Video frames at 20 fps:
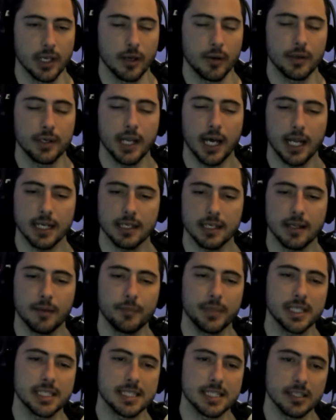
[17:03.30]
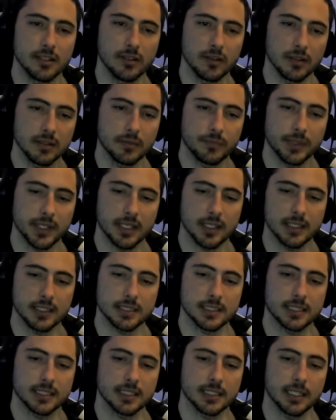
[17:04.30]
Not a big deal
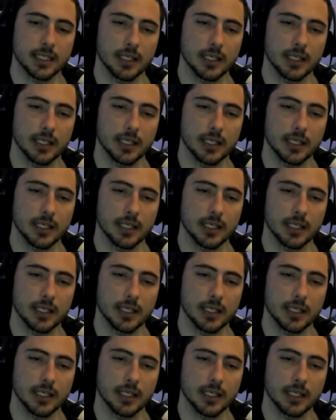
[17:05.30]
because